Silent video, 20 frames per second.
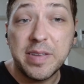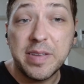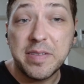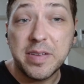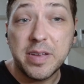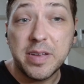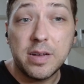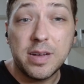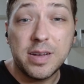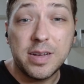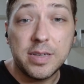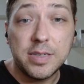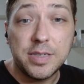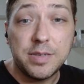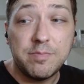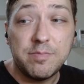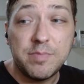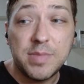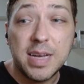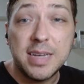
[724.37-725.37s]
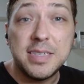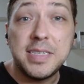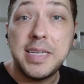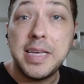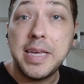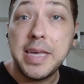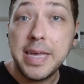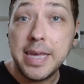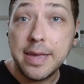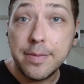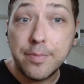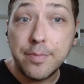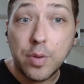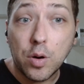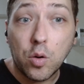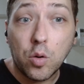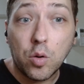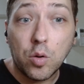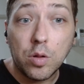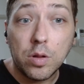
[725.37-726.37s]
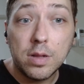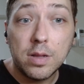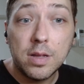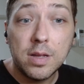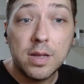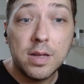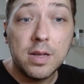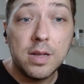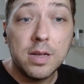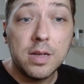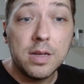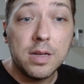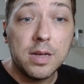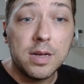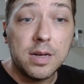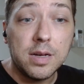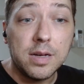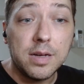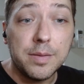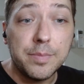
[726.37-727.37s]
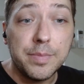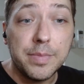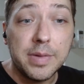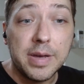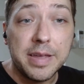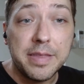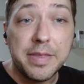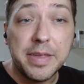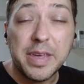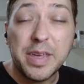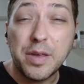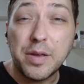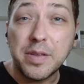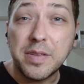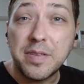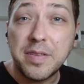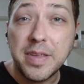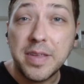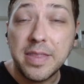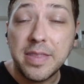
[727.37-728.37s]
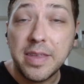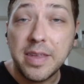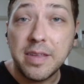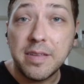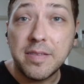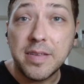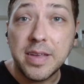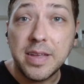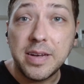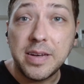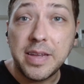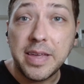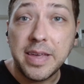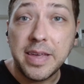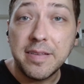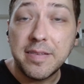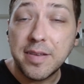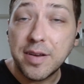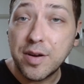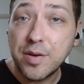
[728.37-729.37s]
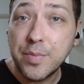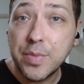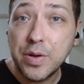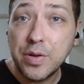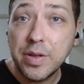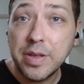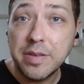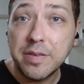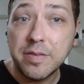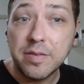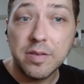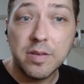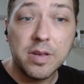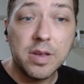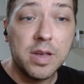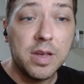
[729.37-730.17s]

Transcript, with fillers: as a, a, a tea bowl. I think you could see these in tea ceremonies.